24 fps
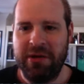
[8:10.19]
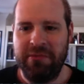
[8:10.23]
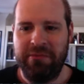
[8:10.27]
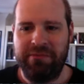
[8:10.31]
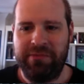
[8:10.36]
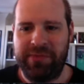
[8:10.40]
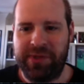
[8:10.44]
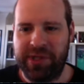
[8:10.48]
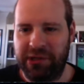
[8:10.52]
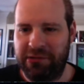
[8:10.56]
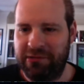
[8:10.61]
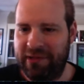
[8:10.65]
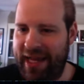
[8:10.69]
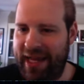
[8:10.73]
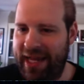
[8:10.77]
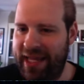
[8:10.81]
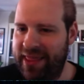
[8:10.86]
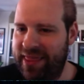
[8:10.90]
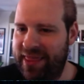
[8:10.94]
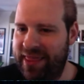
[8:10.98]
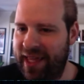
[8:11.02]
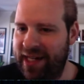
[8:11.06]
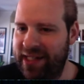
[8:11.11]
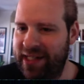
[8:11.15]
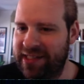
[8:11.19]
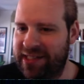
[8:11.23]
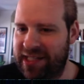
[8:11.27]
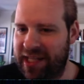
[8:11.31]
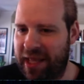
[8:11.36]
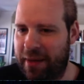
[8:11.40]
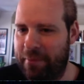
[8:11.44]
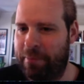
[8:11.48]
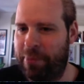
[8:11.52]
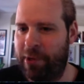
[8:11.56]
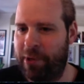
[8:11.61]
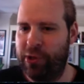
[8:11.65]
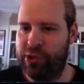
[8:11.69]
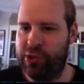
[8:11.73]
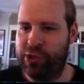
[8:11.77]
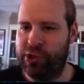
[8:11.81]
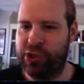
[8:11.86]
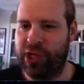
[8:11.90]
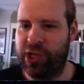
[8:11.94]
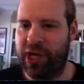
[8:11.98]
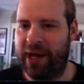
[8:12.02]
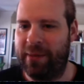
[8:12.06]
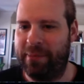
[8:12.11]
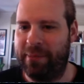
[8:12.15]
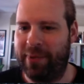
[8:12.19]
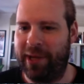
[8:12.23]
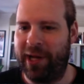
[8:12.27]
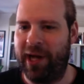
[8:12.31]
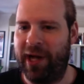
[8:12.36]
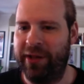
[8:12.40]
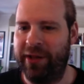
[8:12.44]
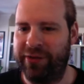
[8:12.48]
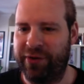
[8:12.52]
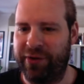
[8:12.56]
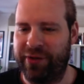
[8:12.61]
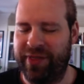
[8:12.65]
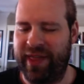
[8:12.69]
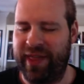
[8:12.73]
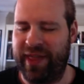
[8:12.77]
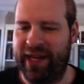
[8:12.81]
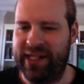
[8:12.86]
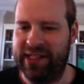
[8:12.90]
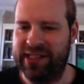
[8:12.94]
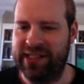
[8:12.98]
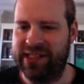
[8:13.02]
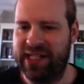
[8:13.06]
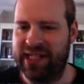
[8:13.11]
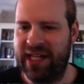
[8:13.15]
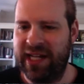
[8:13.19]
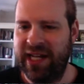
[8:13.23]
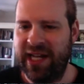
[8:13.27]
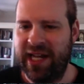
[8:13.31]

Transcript: delayed things and then pushed up other things.